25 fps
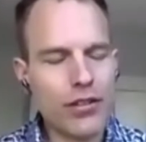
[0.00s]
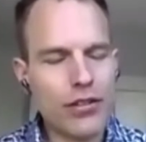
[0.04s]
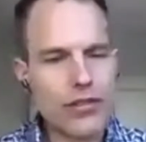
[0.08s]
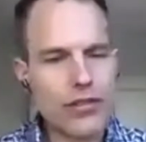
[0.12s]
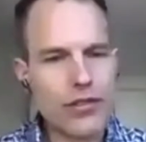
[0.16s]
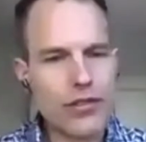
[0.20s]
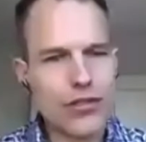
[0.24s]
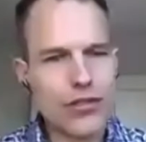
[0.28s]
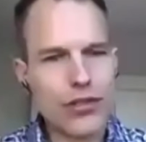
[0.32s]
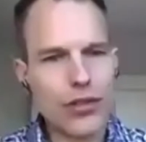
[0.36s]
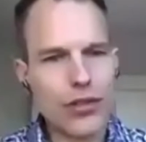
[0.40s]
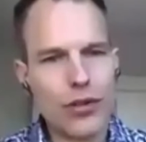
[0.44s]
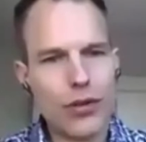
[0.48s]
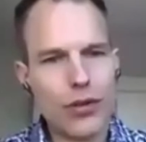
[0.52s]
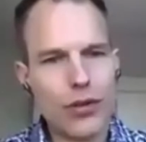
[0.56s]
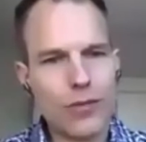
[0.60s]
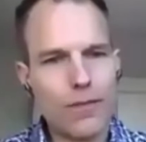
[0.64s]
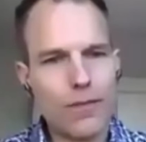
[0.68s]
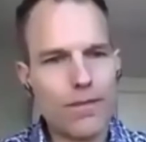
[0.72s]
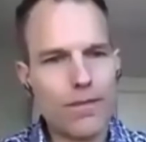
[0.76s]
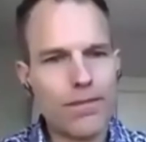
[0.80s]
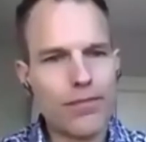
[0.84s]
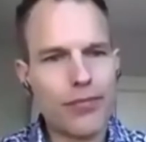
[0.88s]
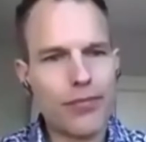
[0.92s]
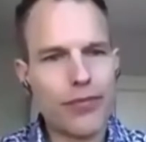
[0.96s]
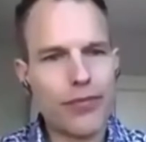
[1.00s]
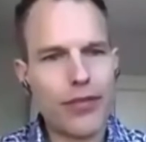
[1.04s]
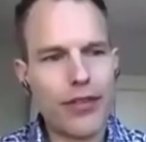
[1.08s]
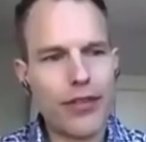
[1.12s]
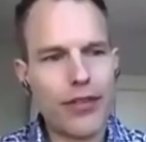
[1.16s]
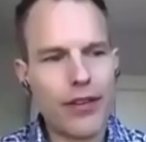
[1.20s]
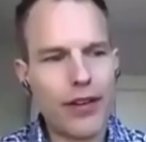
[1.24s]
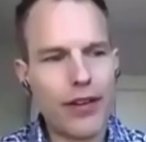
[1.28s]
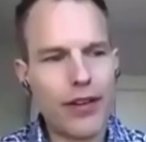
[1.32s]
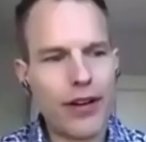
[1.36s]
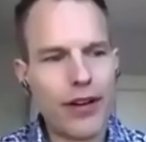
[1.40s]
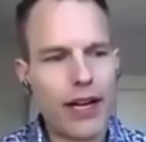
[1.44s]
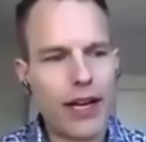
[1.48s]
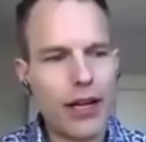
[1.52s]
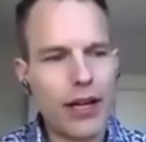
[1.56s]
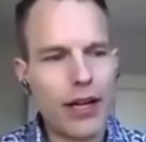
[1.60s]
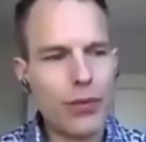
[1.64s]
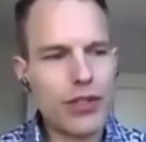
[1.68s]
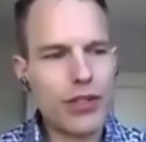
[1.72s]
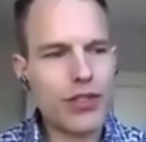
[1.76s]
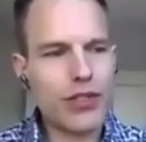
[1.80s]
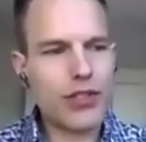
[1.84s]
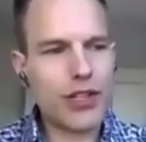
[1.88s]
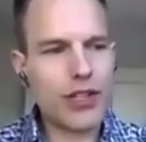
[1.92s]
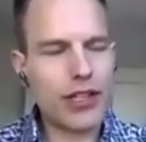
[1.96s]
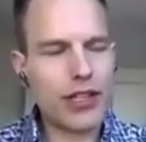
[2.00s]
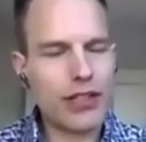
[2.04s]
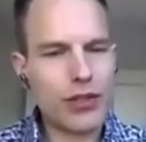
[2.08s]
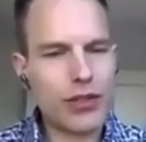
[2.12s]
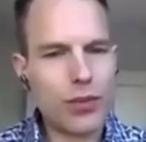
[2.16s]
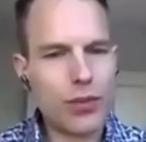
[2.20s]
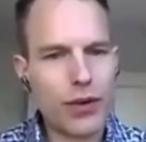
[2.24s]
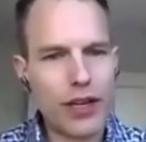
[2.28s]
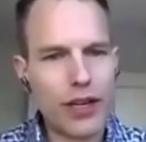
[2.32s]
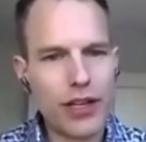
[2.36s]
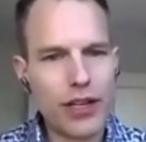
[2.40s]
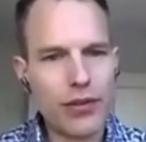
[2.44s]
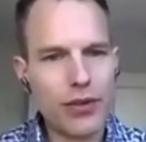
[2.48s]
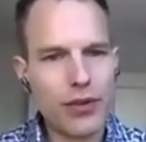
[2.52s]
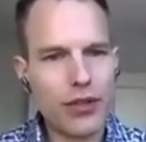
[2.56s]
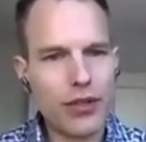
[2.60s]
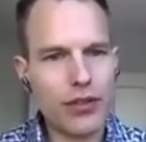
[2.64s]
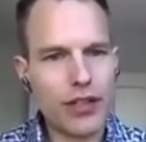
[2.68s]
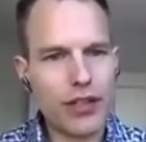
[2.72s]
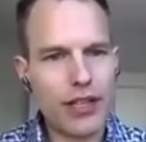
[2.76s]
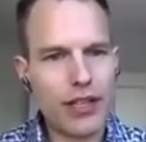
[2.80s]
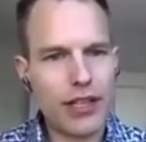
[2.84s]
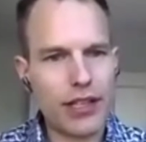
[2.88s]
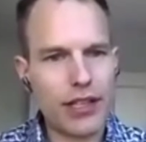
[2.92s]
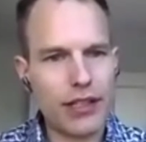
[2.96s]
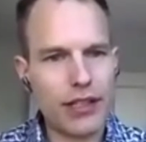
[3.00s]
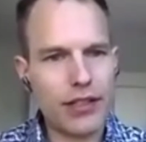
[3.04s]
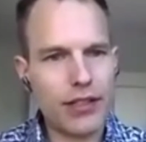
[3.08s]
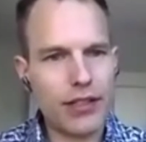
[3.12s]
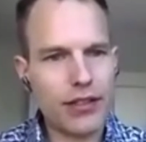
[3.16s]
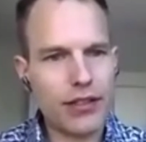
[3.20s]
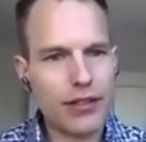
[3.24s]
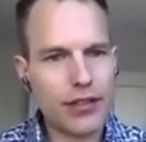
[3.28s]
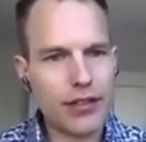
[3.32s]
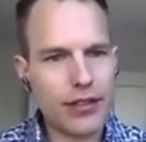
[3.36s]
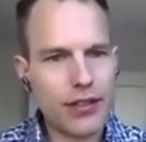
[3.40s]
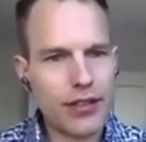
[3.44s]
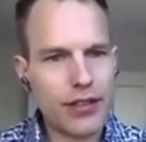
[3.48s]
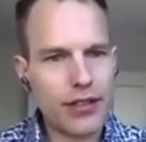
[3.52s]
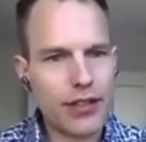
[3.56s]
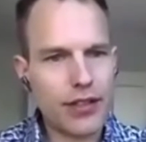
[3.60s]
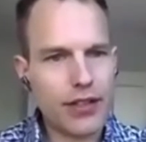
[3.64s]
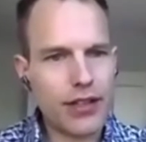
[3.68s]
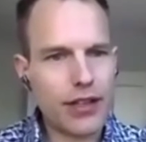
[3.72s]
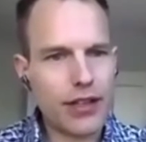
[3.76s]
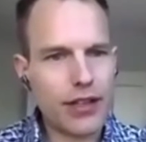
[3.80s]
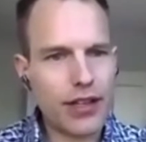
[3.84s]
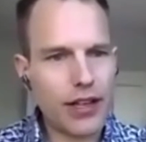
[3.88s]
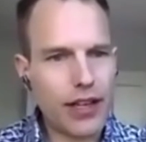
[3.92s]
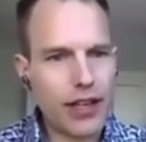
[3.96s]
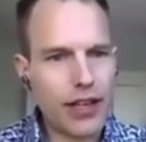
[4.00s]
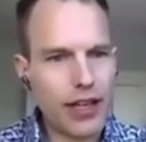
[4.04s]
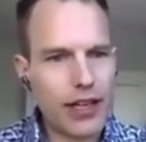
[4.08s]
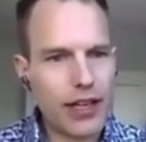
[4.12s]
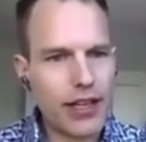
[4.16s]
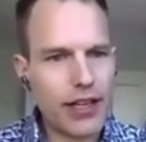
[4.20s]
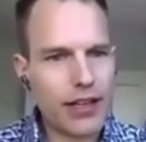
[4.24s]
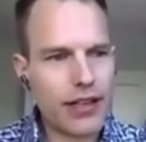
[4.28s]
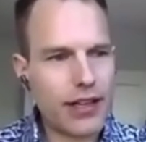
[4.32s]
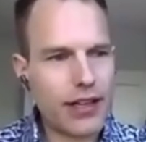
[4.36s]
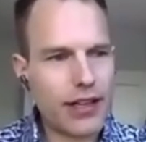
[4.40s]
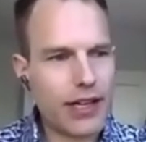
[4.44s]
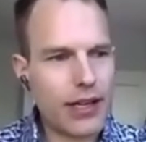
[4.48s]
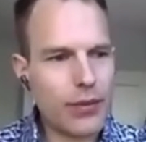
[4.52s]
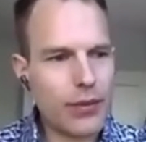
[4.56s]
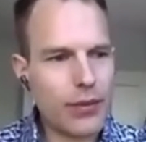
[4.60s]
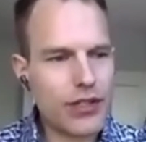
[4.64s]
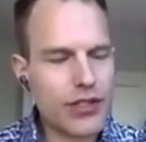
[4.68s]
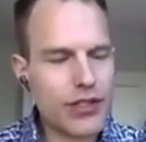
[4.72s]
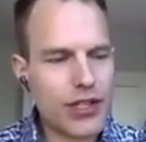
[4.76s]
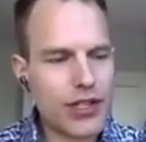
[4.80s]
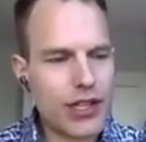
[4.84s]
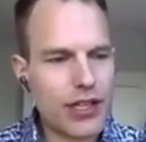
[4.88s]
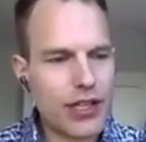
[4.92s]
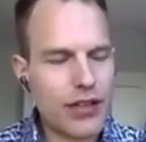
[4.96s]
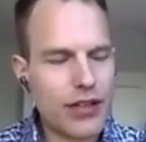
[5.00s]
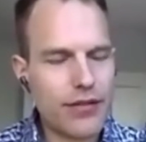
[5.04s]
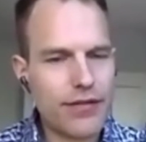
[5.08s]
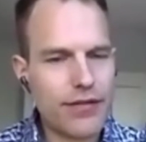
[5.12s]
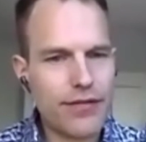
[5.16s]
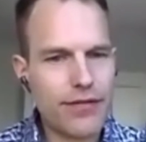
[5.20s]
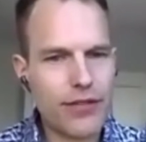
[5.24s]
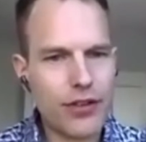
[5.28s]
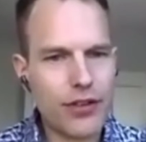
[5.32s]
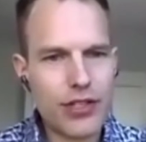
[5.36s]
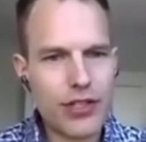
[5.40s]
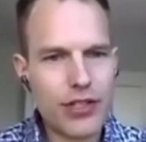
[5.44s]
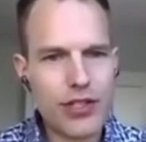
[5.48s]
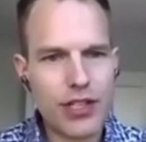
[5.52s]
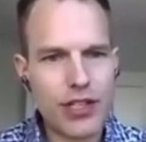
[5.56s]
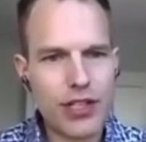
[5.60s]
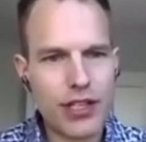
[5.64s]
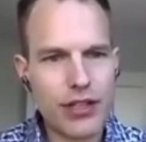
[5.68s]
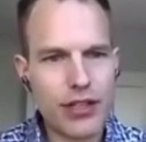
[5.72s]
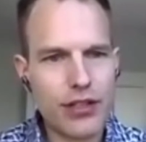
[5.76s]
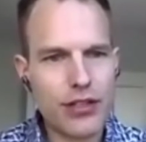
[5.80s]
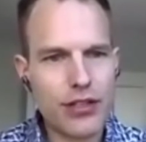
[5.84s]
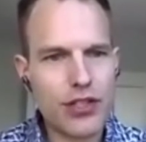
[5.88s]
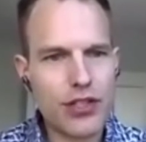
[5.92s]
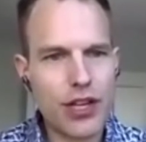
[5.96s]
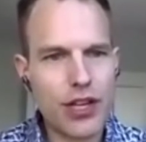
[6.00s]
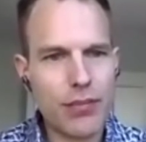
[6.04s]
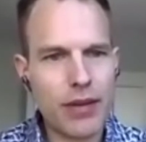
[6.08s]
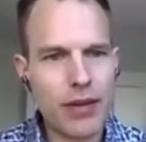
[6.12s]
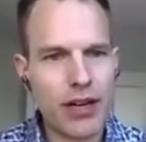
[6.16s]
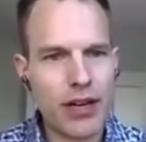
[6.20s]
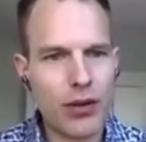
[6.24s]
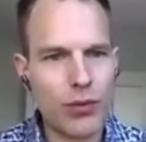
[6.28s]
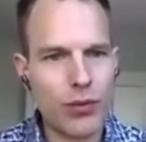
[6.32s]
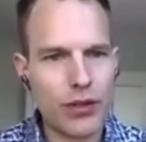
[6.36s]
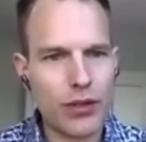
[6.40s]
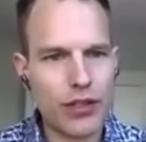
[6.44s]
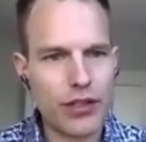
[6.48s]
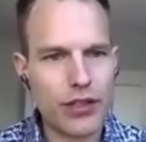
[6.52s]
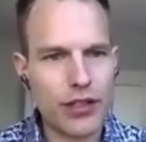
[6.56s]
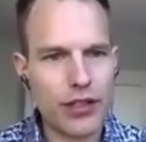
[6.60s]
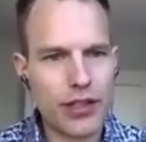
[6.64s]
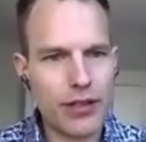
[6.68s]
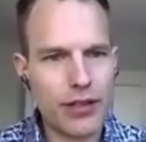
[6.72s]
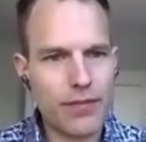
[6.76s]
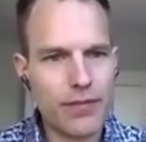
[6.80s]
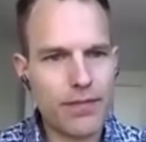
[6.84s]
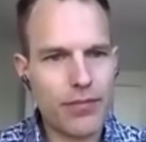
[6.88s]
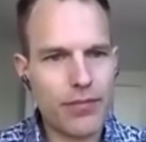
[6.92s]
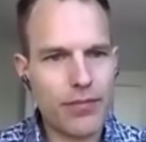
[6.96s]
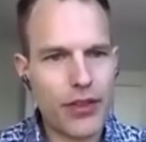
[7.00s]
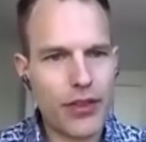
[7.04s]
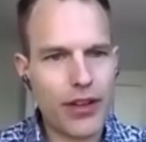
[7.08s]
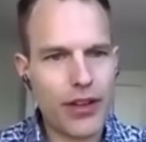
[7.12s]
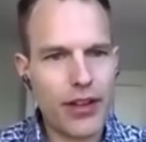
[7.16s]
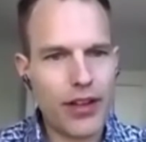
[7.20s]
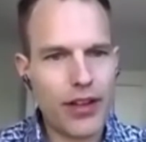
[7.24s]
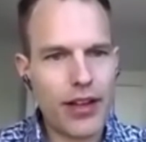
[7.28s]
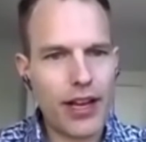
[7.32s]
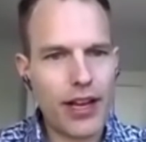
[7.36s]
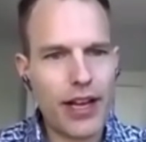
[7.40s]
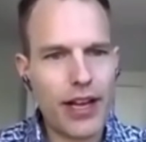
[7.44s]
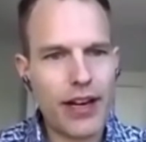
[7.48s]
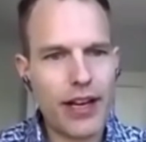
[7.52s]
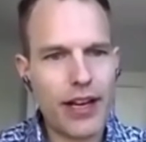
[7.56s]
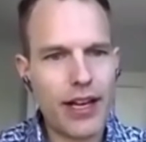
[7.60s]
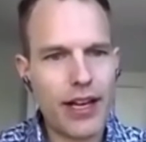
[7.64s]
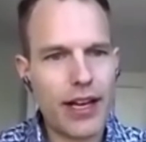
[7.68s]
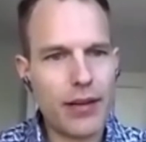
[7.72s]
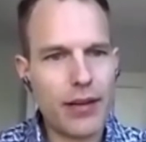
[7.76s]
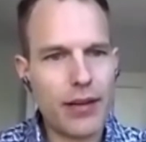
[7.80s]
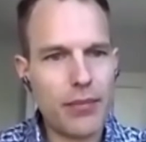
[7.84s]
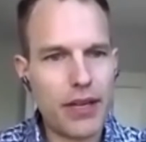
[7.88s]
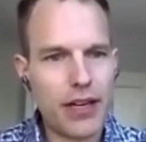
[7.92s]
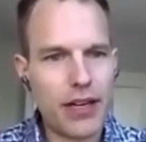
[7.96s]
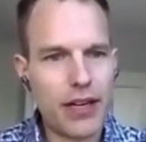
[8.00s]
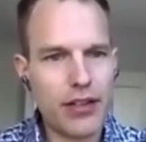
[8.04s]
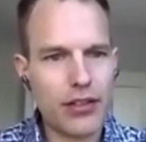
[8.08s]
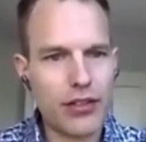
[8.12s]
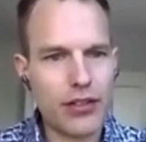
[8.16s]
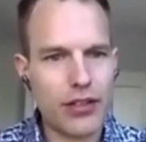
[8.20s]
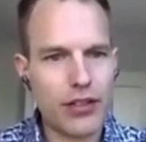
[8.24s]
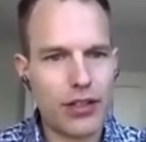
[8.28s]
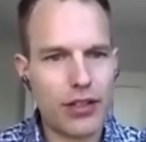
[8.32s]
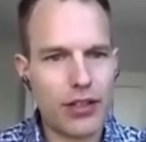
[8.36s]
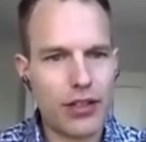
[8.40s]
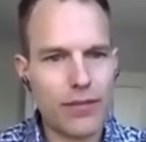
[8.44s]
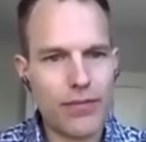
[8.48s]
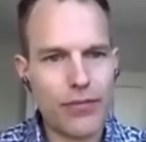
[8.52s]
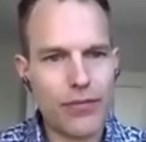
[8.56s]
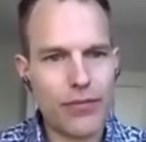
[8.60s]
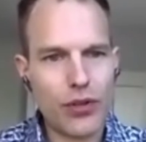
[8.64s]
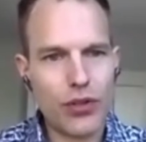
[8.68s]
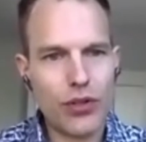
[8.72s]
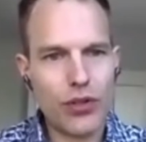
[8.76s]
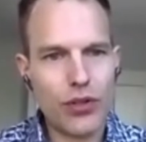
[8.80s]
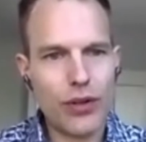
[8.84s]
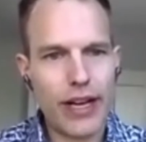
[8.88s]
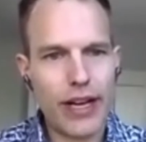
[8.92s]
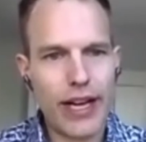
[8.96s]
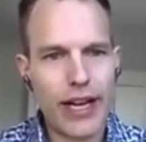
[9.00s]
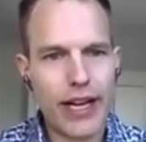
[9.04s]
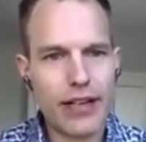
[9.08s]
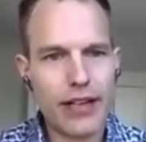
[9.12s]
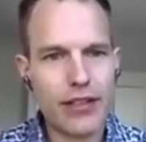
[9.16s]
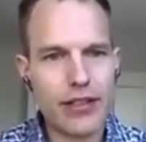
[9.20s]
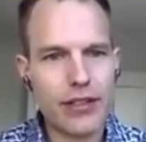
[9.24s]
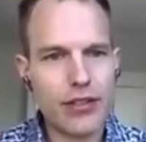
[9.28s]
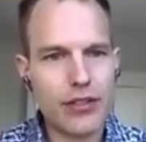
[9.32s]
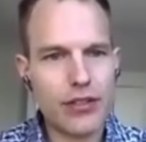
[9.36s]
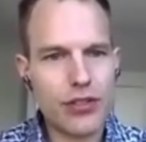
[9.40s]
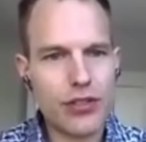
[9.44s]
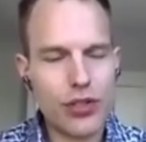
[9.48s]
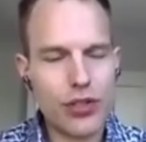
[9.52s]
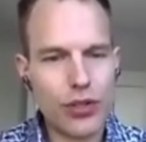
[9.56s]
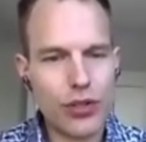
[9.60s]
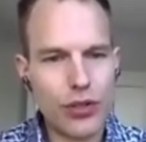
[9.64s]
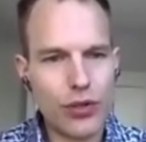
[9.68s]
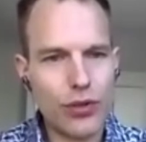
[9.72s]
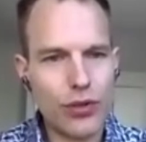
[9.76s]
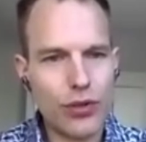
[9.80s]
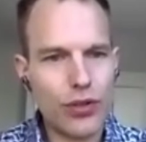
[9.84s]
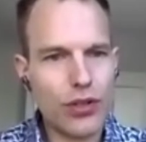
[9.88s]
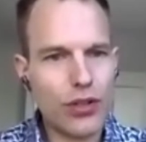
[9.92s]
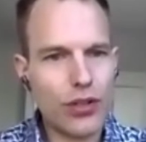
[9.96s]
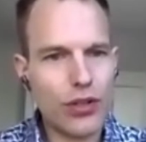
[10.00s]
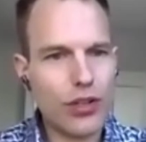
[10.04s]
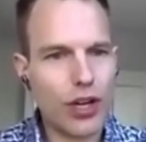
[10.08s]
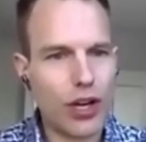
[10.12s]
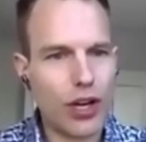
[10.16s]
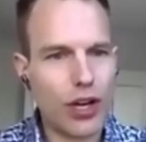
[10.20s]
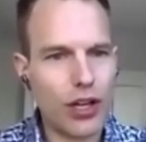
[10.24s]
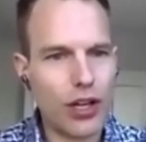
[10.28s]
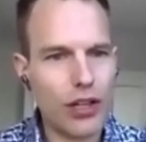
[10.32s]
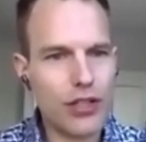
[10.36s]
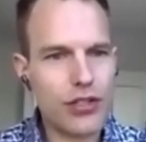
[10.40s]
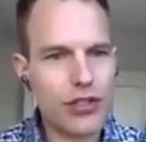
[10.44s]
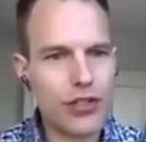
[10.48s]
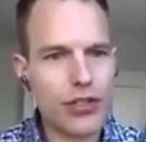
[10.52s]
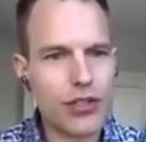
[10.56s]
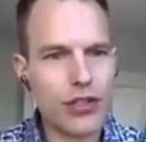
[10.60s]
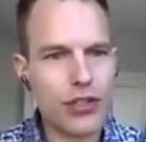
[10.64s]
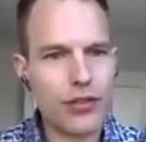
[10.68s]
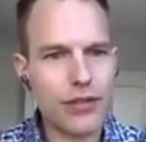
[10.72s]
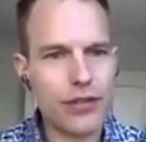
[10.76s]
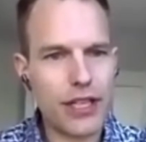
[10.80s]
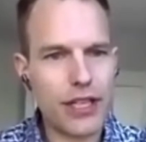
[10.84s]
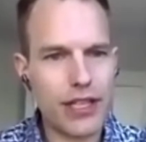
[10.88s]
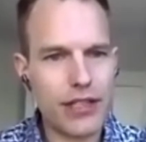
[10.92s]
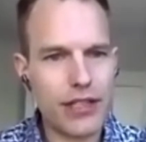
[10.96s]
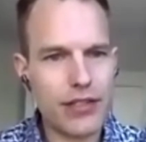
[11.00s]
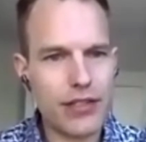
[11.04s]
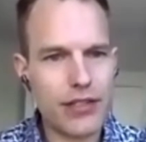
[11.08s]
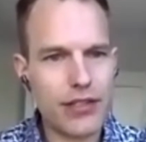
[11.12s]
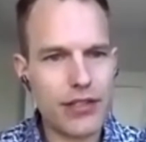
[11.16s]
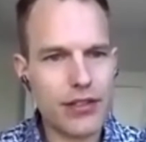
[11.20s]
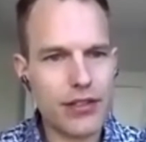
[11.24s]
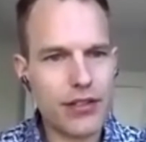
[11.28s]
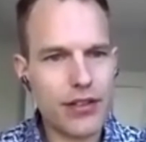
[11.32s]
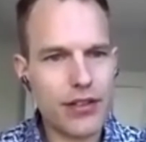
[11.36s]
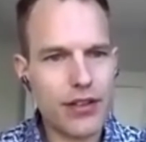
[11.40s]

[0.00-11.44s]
So I was a 20-year-old kid, and I was a first-year sheet metal worker, and I met a girl who had 2 college degrees,